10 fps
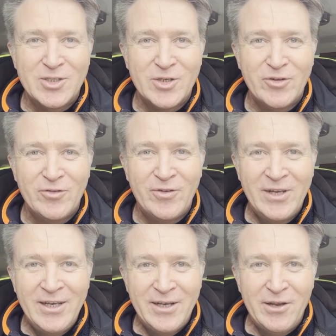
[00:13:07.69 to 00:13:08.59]
sort of
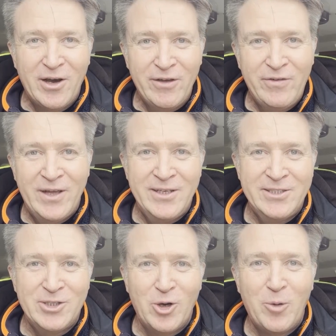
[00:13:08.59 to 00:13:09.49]

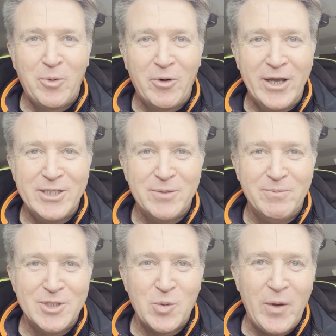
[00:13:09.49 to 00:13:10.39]
knife-edge
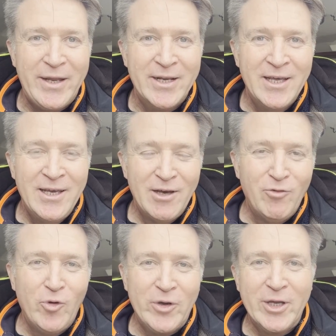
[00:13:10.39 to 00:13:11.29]
operation between
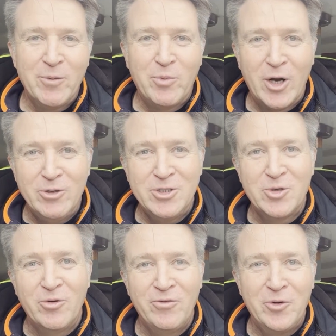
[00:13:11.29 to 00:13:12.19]
avoiding a broach
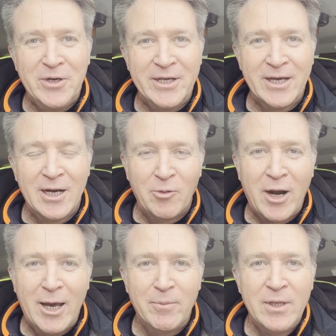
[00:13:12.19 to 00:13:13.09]
or avoiding a
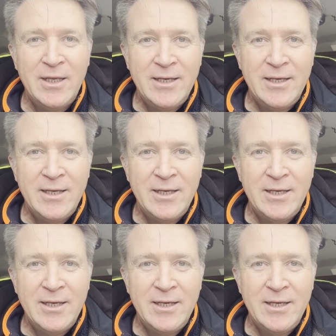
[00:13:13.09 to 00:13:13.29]
wrap.